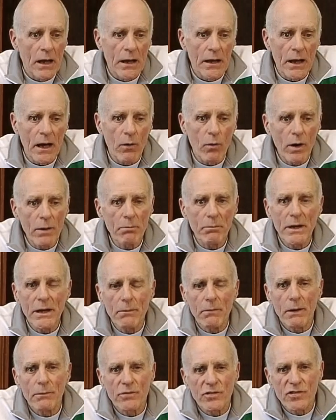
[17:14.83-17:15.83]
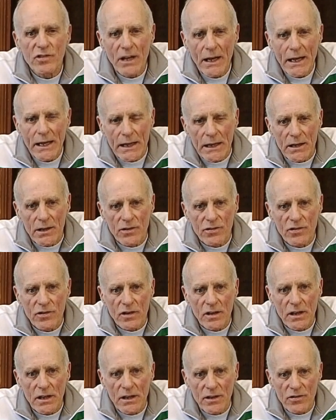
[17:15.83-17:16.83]
Now what minimum sink is
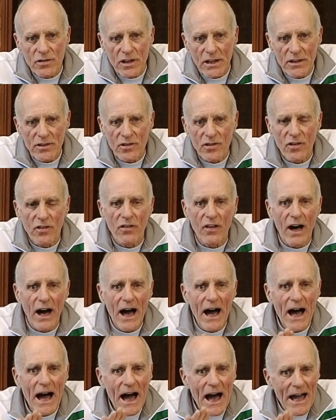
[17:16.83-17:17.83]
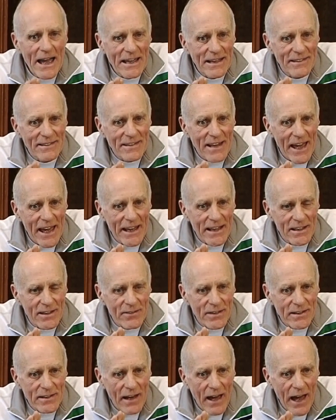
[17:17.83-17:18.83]
it's the highest angle of
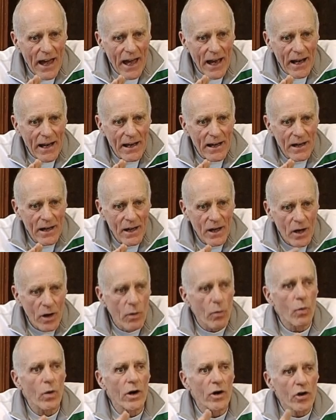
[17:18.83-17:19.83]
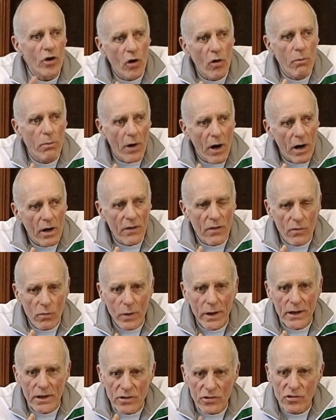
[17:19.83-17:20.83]
attack where no part of the
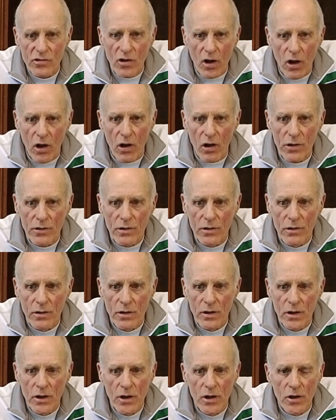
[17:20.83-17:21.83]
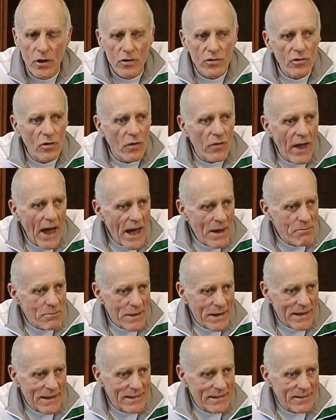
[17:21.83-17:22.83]
wing is stalled. So that
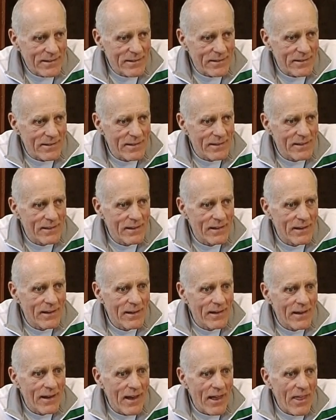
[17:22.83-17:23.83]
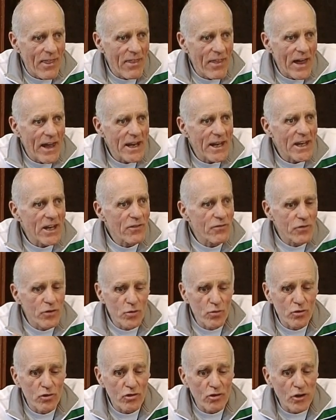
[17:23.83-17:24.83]
means that if
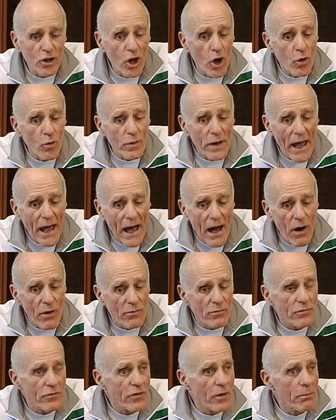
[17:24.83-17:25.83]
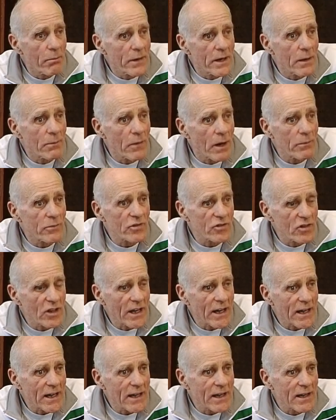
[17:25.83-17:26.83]
you slow down from minimum
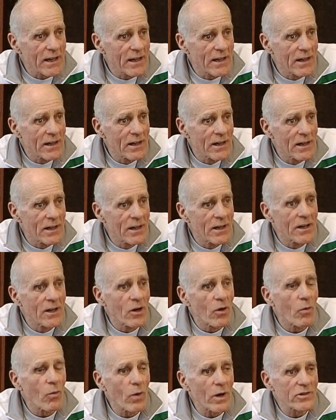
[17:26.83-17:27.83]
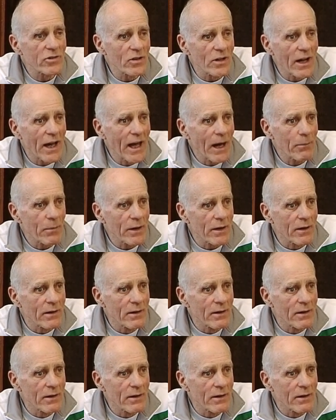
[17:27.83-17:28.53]
sink, what's going to happen?